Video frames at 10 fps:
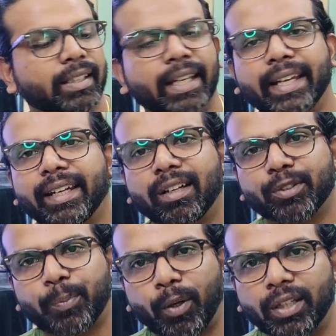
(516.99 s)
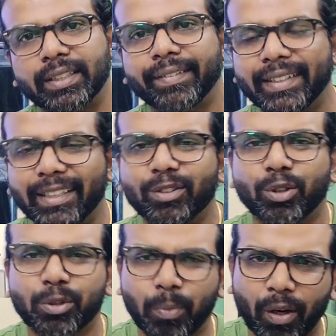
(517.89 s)
the area of sponge, everything is
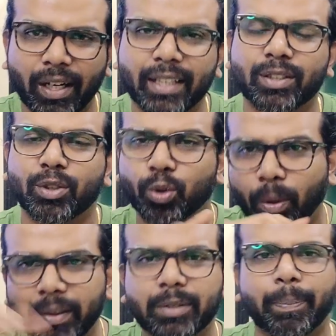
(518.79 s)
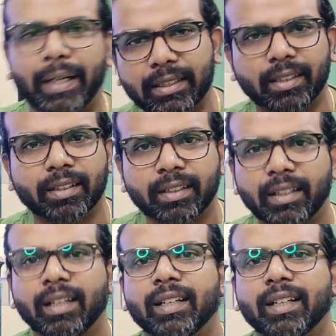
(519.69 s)
so small, and there's so much pressure